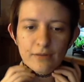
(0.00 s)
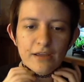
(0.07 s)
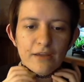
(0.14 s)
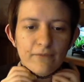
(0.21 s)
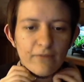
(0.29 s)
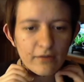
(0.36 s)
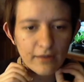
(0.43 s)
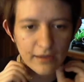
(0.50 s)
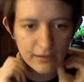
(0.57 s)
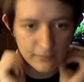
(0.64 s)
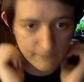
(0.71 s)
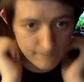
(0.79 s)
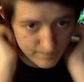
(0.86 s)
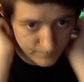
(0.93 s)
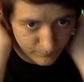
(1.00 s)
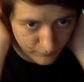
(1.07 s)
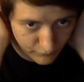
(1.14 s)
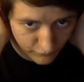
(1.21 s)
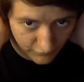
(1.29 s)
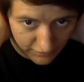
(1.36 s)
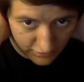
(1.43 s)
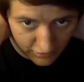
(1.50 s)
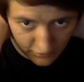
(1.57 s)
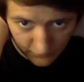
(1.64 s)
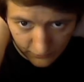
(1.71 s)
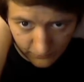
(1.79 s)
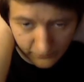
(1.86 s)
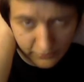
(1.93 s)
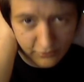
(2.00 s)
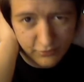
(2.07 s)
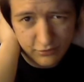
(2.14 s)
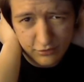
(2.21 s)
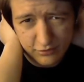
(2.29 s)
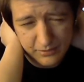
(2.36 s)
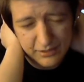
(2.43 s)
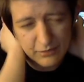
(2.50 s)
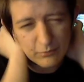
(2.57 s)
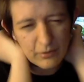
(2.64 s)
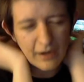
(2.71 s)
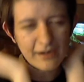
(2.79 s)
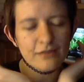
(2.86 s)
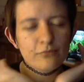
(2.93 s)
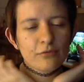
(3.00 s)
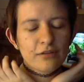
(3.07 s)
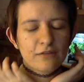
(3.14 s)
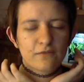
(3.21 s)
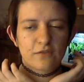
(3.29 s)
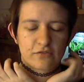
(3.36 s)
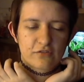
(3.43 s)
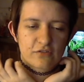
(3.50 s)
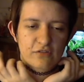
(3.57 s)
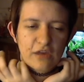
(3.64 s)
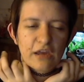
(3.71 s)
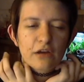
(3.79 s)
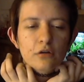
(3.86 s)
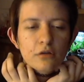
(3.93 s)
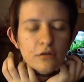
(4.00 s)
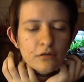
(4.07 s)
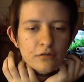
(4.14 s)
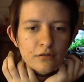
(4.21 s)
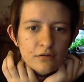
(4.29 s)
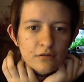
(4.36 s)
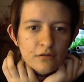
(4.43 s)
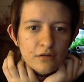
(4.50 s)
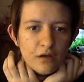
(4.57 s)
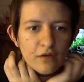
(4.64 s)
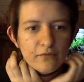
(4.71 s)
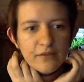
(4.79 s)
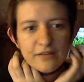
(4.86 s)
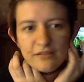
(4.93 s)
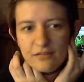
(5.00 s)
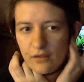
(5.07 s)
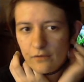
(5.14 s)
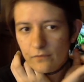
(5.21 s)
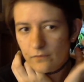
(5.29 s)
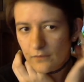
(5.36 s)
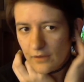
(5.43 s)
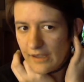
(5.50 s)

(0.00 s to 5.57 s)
Like it felt like a YouTube video, you know what I mean? I didn't really feel scared of that stuff.